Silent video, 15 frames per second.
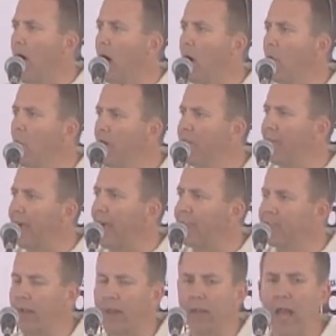one thing I
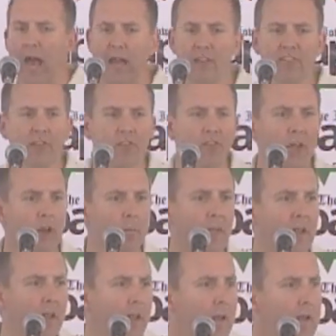said a lot is there's going to
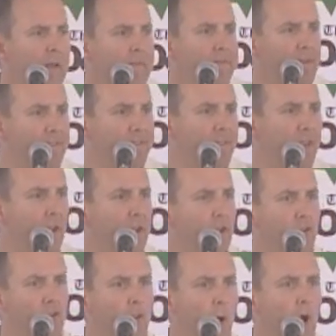be 15 or
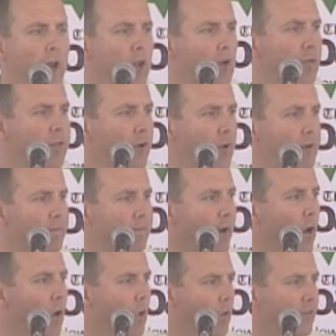20 or 30
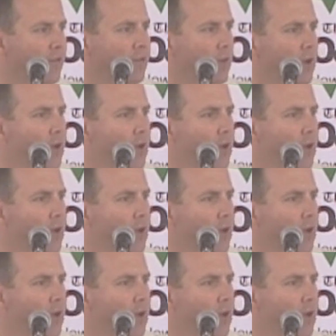folks